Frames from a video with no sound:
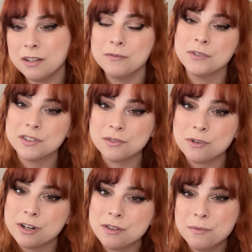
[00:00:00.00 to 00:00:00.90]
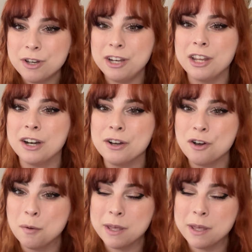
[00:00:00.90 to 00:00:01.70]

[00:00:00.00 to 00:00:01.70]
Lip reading: restore the wood in our home.